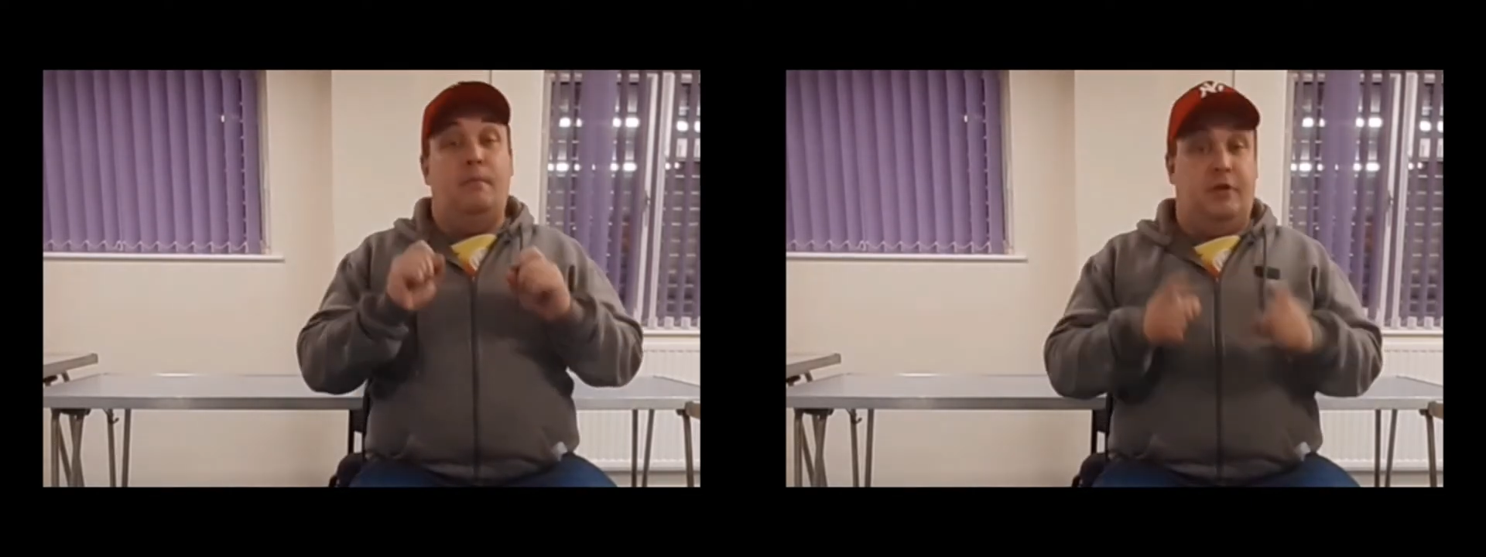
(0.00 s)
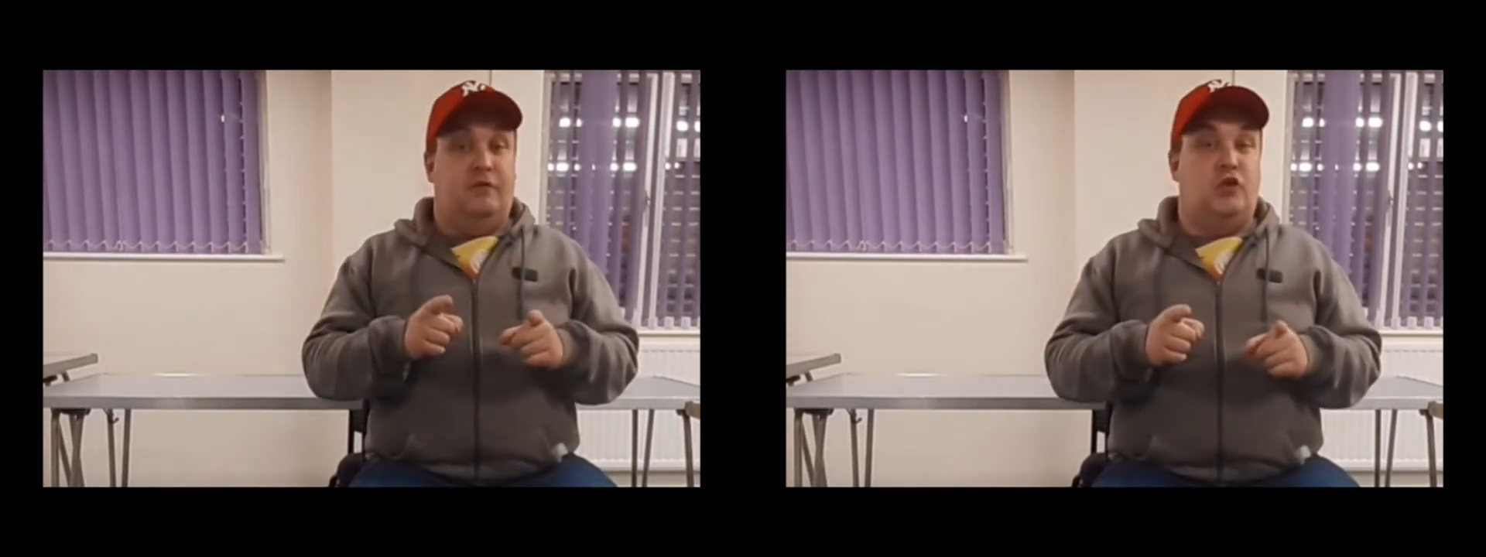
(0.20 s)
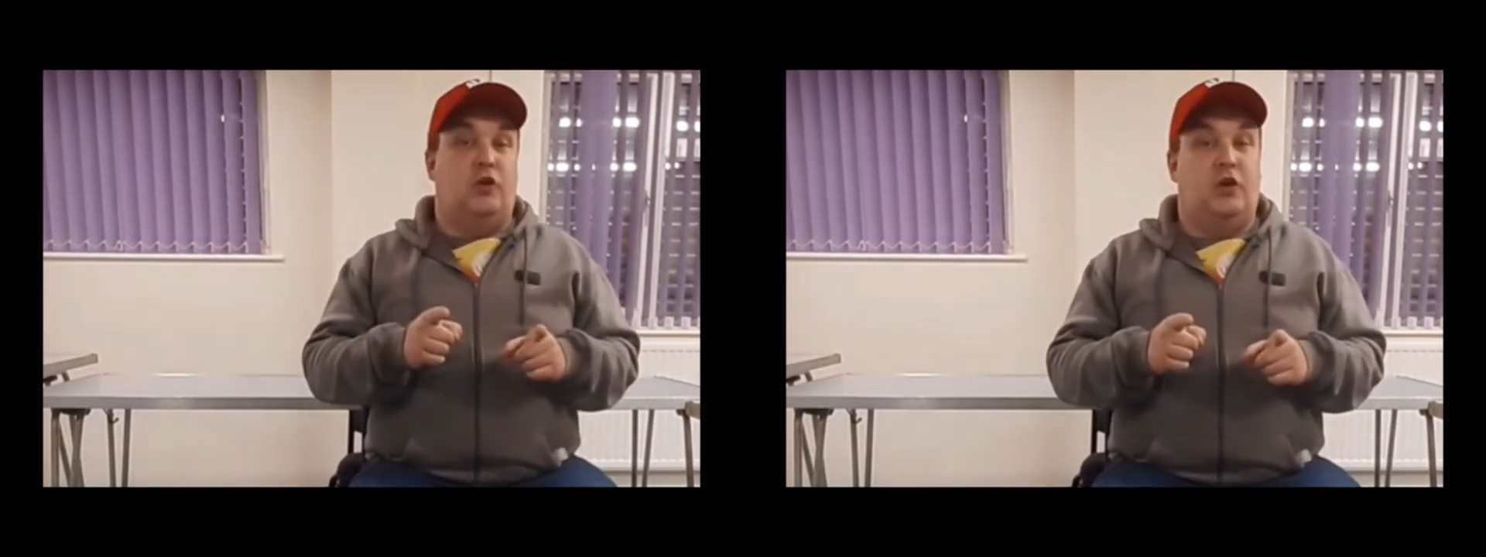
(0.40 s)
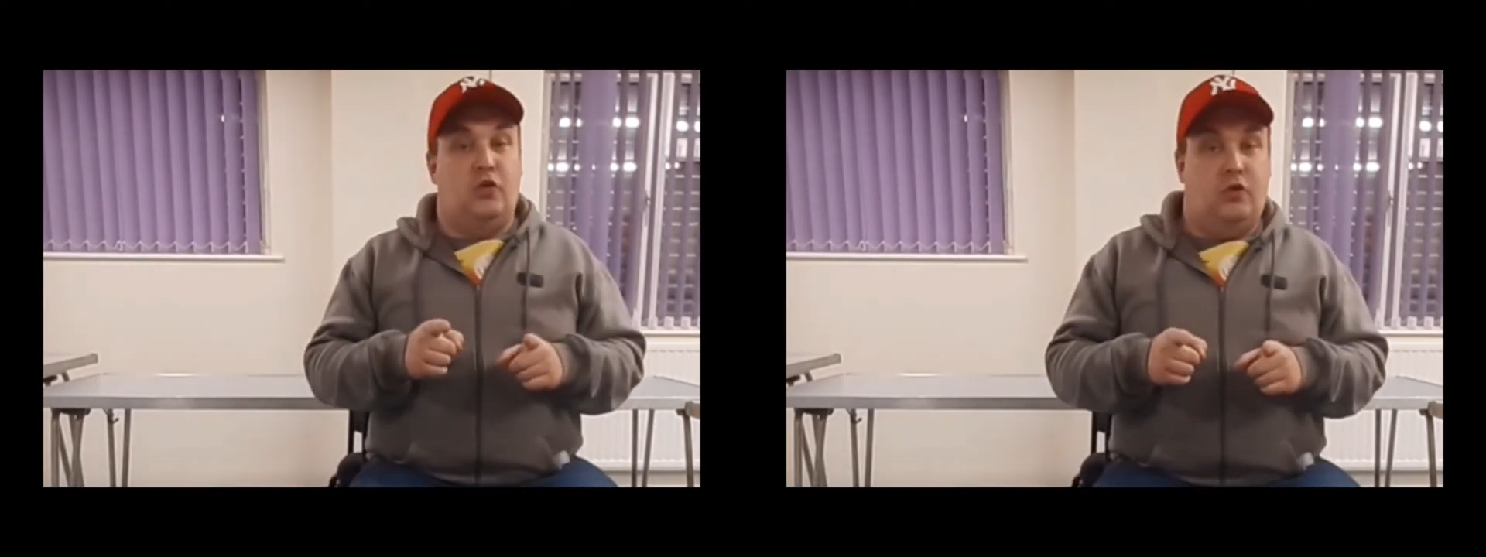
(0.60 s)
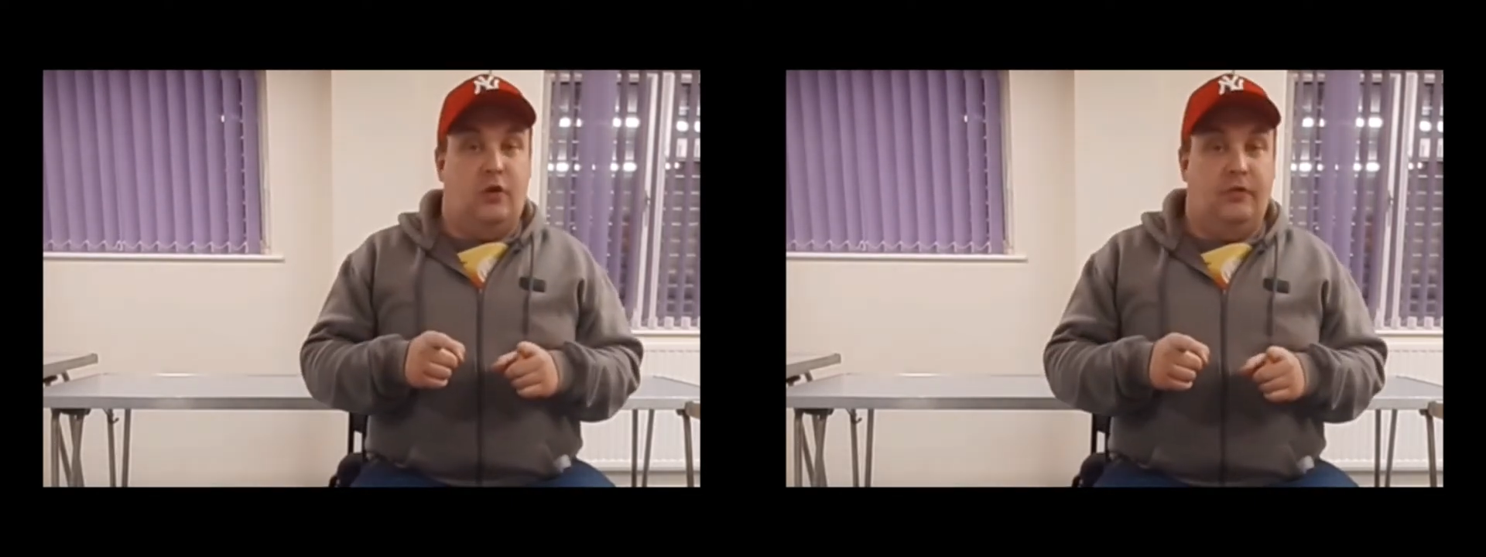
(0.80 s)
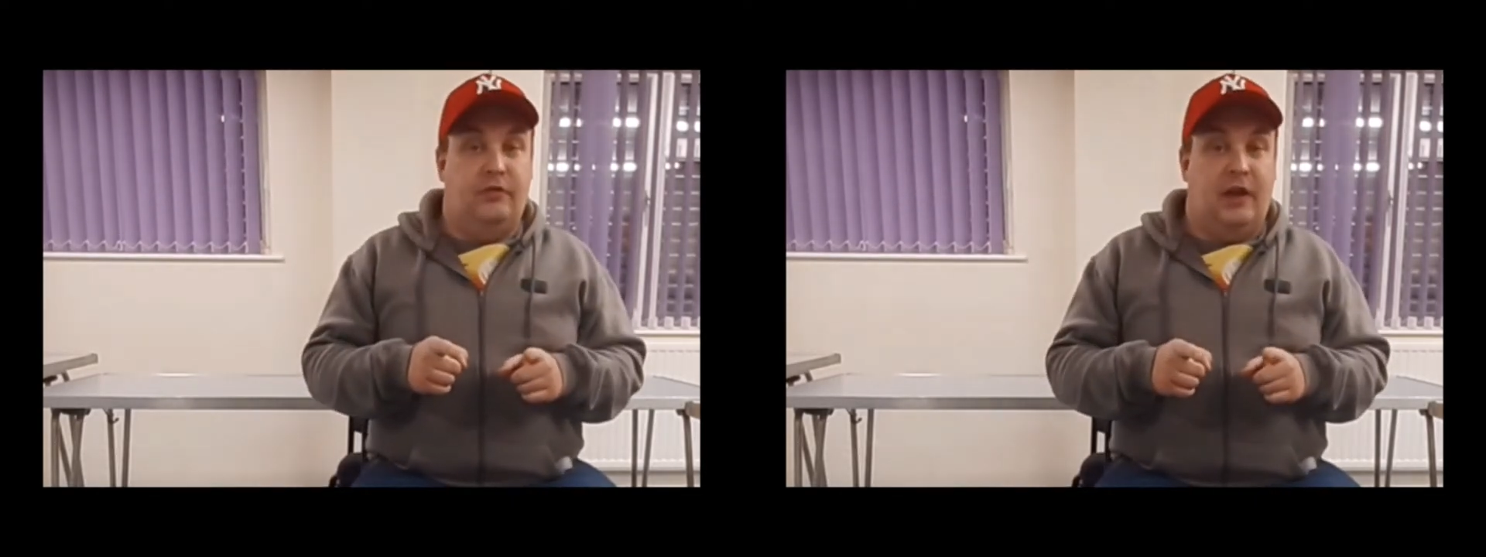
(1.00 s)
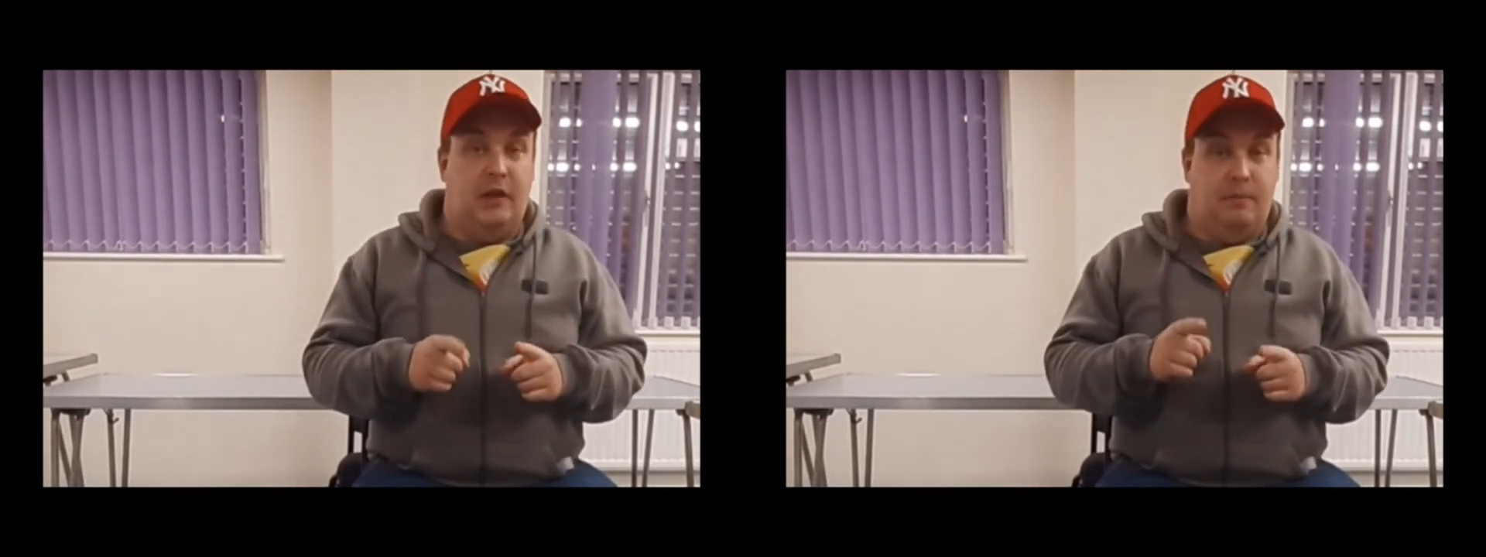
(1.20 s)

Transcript: But if you like your content